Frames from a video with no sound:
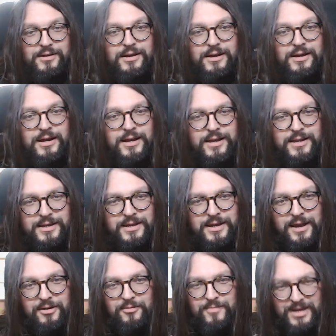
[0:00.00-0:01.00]
And
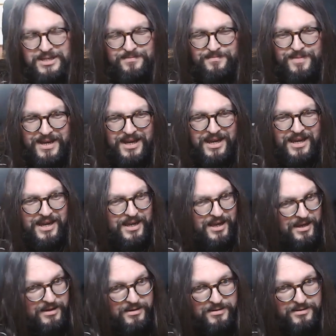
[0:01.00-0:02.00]
you must
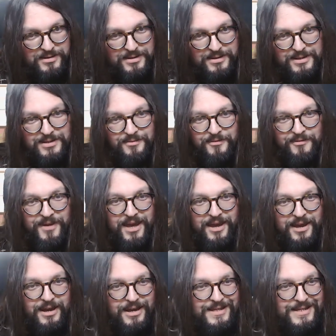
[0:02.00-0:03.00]
be
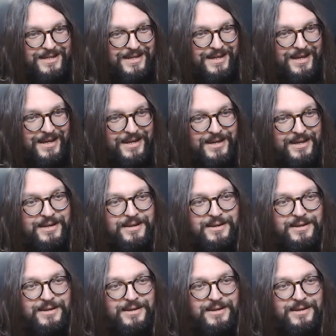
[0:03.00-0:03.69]
Sophia, isn't it?